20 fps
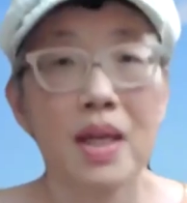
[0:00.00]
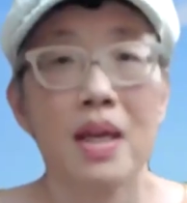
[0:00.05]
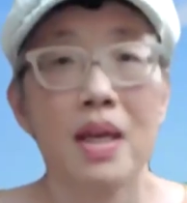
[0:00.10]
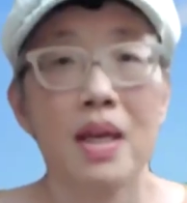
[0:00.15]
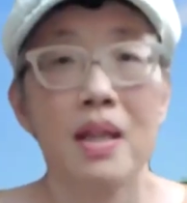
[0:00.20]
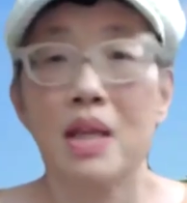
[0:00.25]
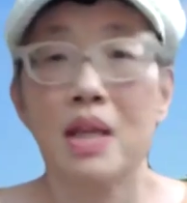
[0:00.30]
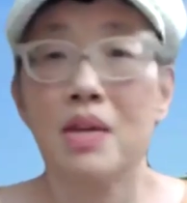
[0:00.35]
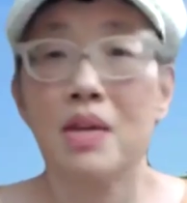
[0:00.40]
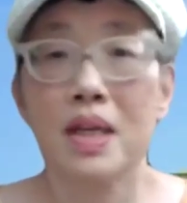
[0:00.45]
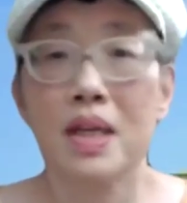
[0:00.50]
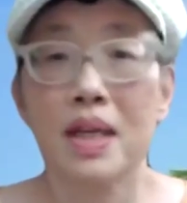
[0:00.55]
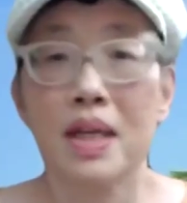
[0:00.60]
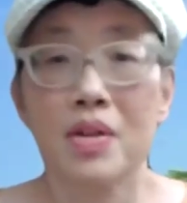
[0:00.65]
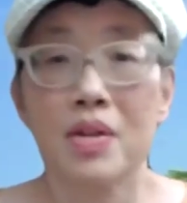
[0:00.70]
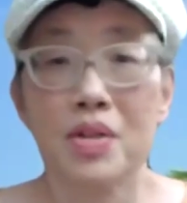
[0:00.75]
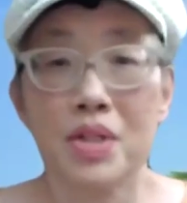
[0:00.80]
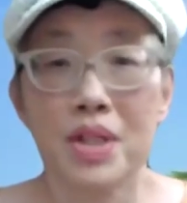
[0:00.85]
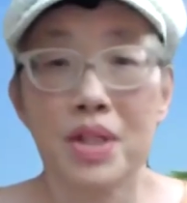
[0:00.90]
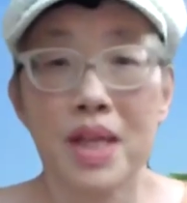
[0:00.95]
then you can
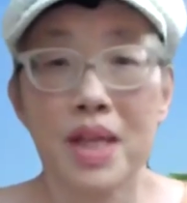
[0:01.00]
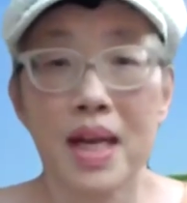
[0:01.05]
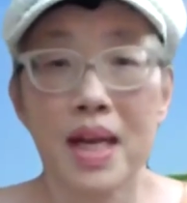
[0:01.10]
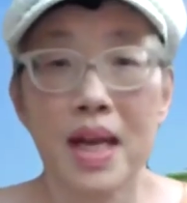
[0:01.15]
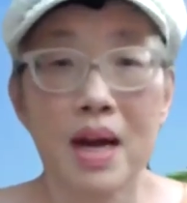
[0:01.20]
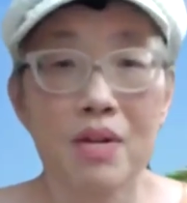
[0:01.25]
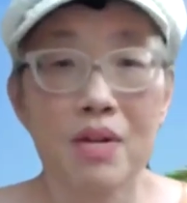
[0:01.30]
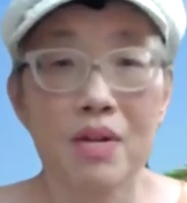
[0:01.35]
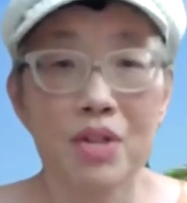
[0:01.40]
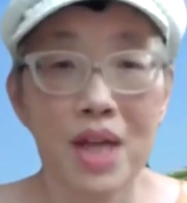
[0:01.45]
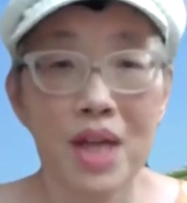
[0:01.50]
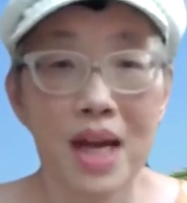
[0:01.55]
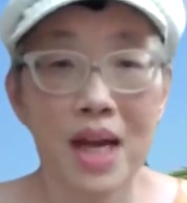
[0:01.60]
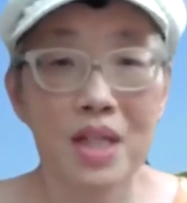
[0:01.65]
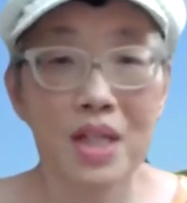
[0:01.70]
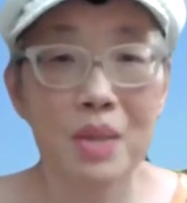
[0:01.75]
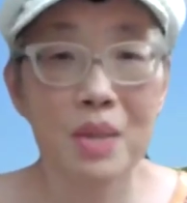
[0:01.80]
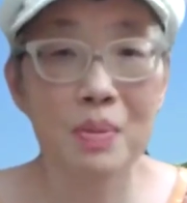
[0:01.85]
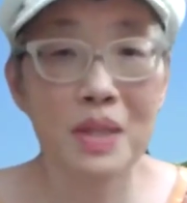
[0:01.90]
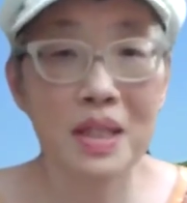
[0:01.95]
understand how
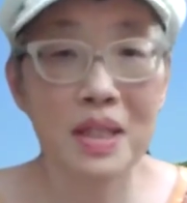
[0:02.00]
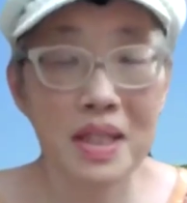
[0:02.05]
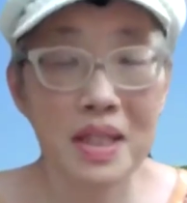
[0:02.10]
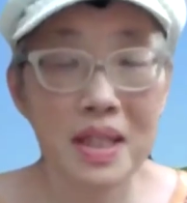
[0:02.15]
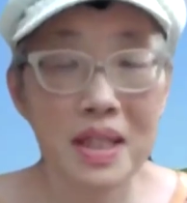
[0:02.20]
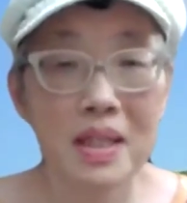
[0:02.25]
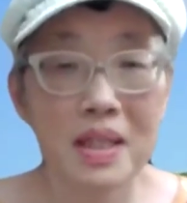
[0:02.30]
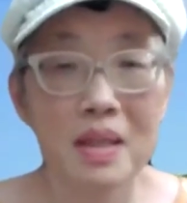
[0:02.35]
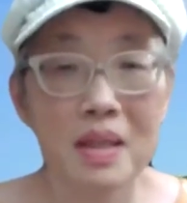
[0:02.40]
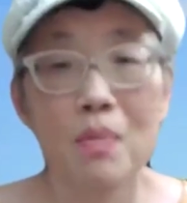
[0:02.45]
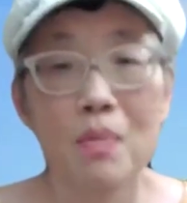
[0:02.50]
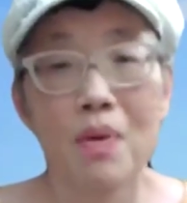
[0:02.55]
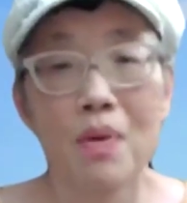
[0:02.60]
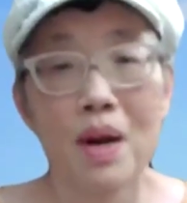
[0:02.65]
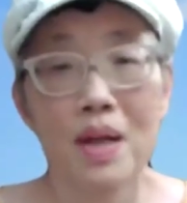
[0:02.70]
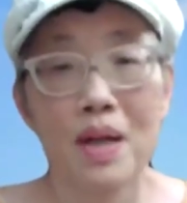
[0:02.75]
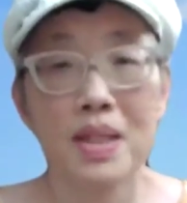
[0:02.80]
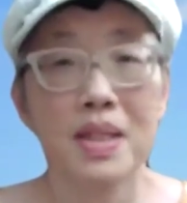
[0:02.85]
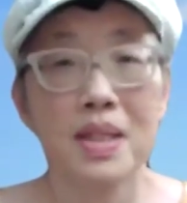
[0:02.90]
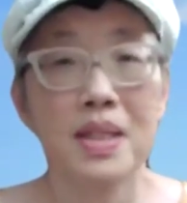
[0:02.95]
ChatGPT
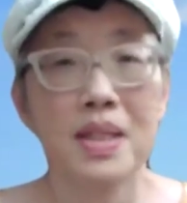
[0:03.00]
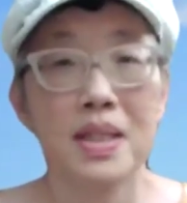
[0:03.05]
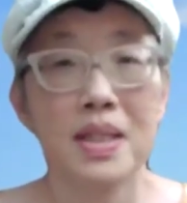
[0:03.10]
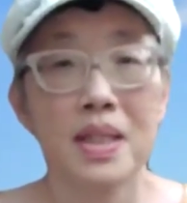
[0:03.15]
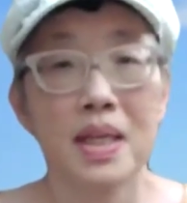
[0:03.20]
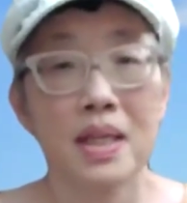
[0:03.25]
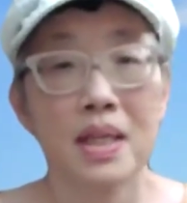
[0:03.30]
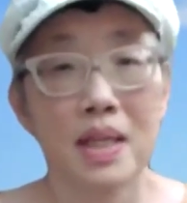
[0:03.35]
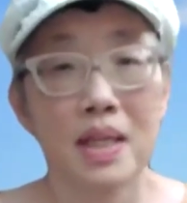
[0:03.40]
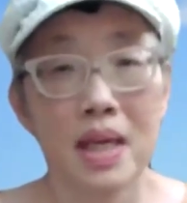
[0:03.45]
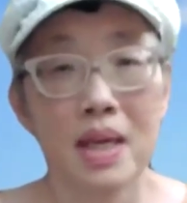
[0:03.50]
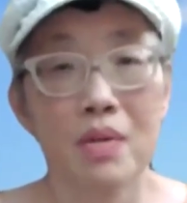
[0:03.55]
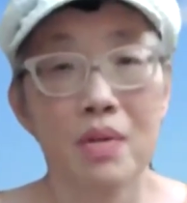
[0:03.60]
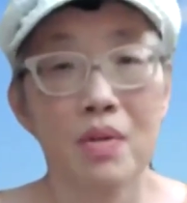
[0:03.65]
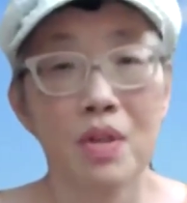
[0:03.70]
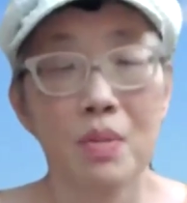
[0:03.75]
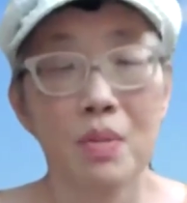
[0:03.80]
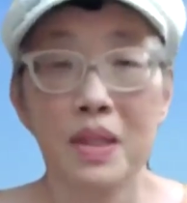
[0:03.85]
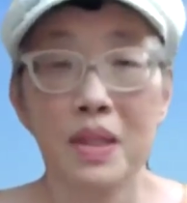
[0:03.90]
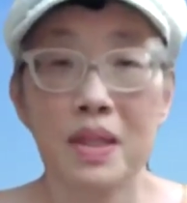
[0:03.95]
processes
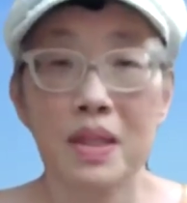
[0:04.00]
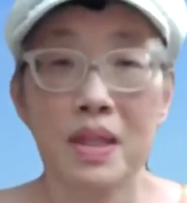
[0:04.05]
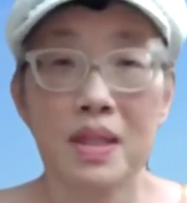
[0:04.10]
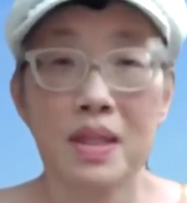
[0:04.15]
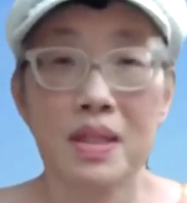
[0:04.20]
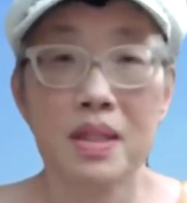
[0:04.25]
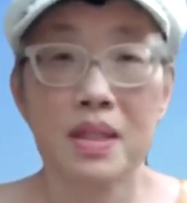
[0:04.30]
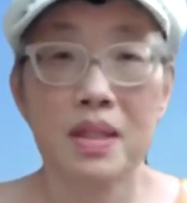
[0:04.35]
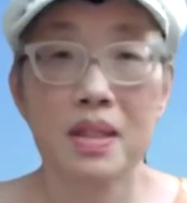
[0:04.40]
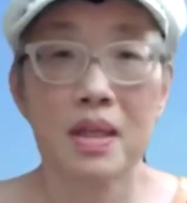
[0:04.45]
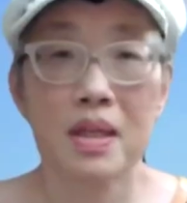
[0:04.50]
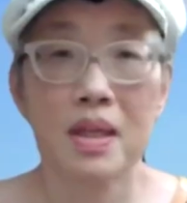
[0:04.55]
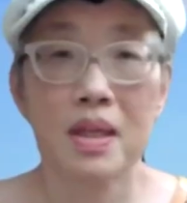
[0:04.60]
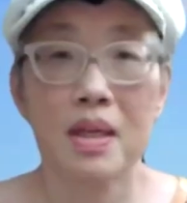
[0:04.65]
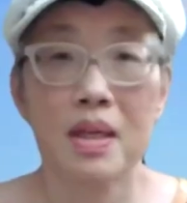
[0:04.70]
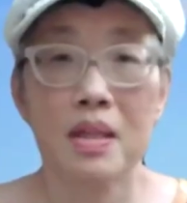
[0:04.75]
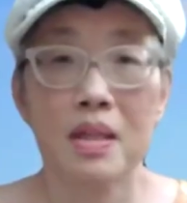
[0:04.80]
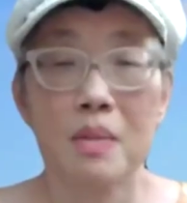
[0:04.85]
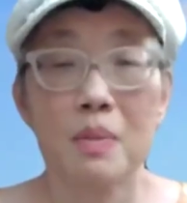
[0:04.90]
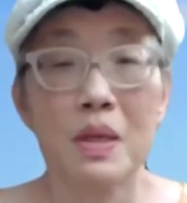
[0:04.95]
language, because the
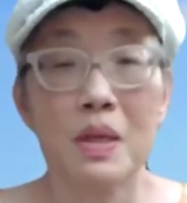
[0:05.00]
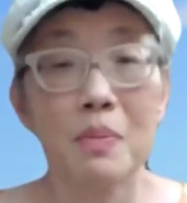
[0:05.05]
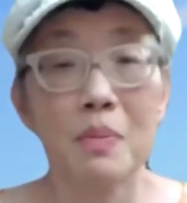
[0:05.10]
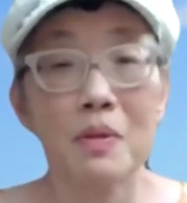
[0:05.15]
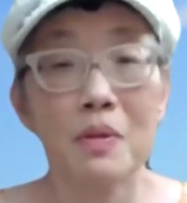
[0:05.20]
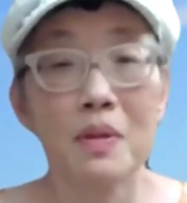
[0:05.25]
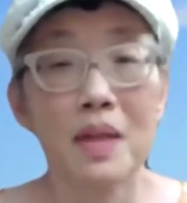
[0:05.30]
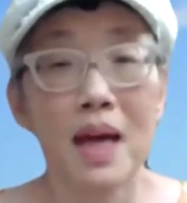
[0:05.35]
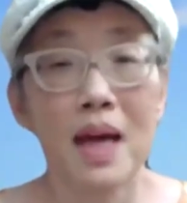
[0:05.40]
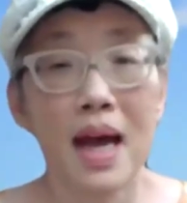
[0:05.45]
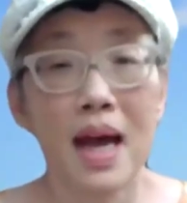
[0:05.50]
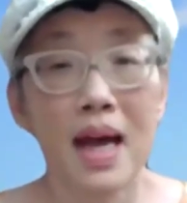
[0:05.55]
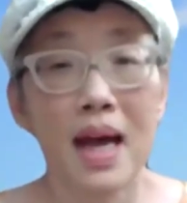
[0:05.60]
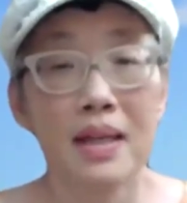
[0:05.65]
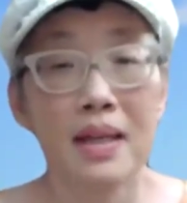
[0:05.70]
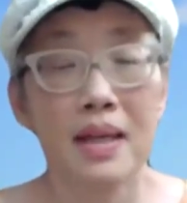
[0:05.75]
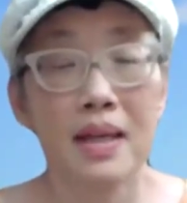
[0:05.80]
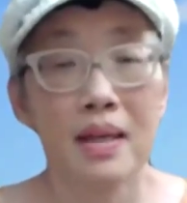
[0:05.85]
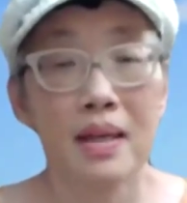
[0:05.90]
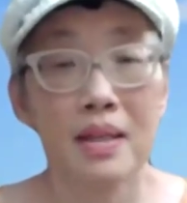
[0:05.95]
people
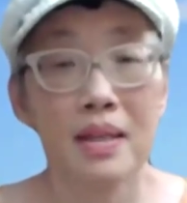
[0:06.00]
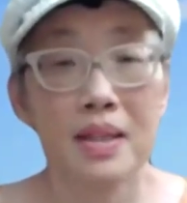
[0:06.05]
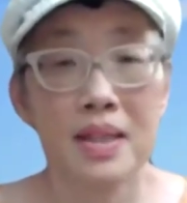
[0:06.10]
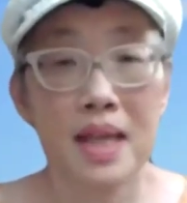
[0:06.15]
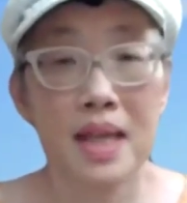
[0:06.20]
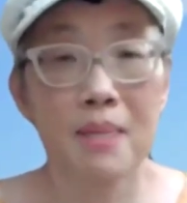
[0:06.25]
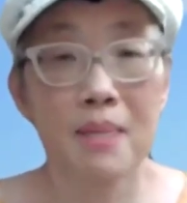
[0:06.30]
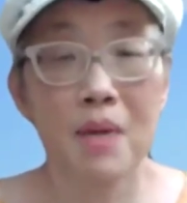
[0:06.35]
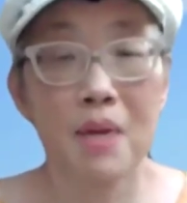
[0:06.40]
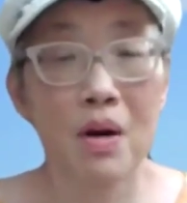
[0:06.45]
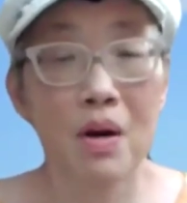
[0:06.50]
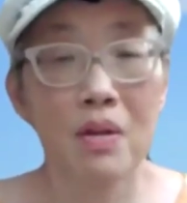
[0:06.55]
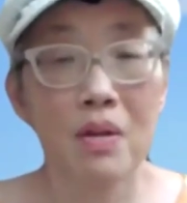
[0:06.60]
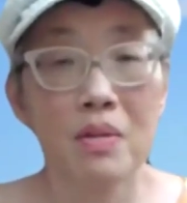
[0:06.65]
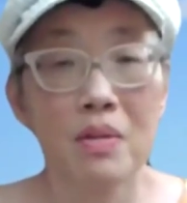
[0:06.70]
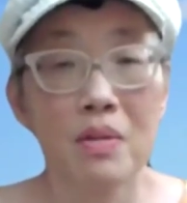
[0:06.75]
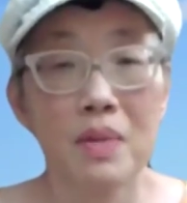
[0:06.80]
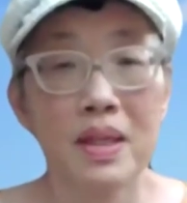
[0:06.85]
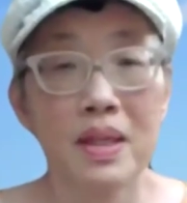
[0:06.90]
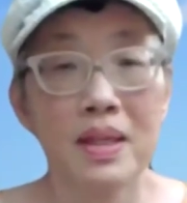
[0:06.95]
at Sam
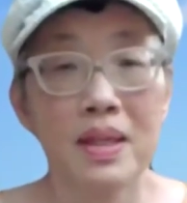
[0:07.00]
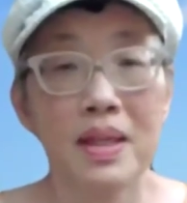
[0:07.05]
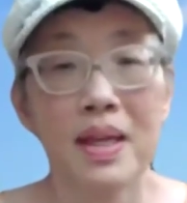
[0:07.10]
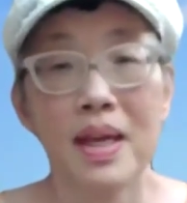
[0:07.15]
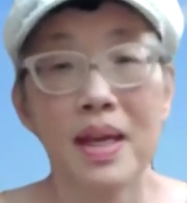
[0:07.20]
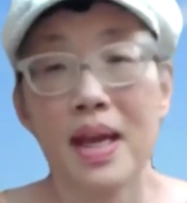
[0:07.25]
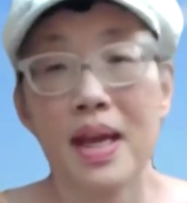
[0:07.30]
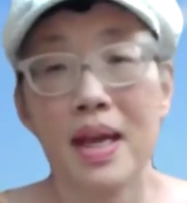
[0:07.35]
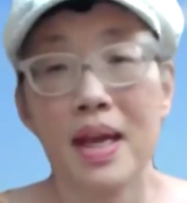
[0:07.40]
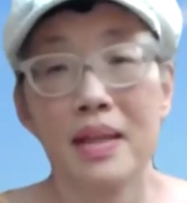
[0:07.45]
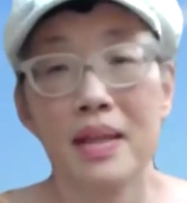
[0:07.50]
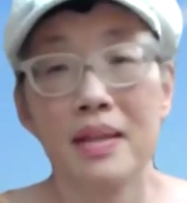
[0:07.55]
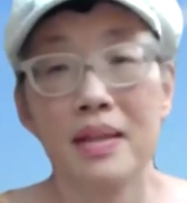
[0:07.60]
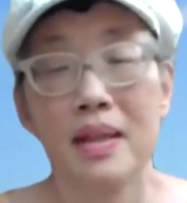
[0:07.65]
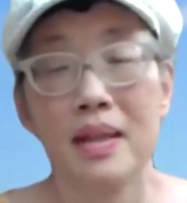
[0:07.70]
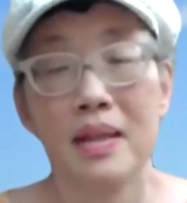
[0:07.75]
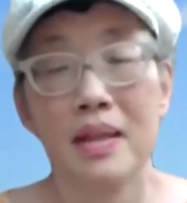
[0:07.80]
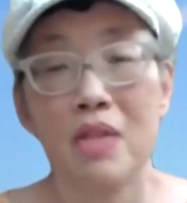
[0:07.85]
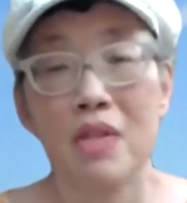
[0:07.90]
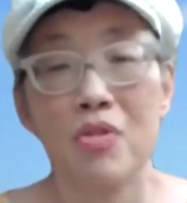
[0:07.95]
Altman
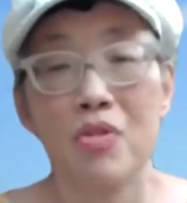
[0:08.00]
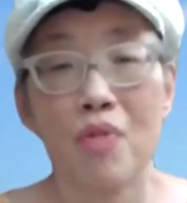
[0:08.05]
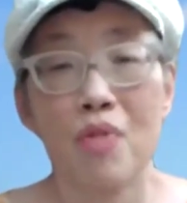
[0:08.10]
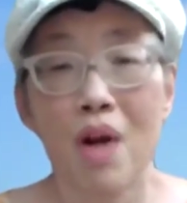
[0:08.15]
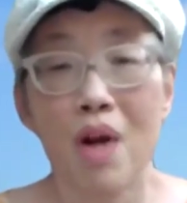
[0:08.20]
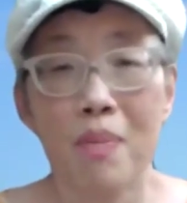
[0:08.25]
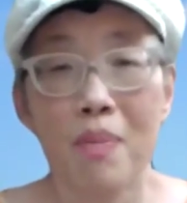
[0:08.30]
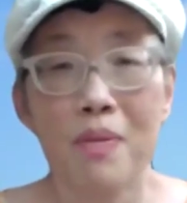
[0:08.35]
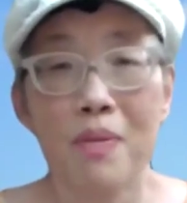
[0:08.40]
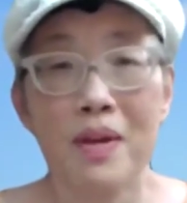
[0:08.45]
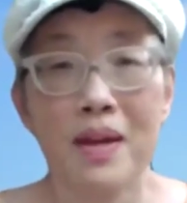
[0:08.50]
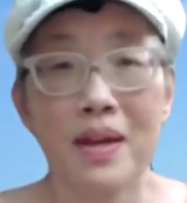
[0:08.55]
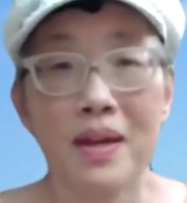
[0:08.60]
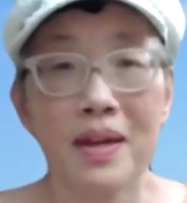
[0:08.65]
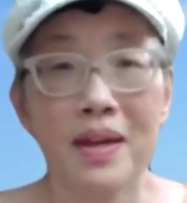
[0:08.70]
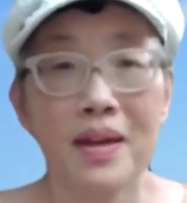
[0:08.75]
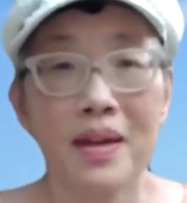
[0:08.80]
and Anthropic,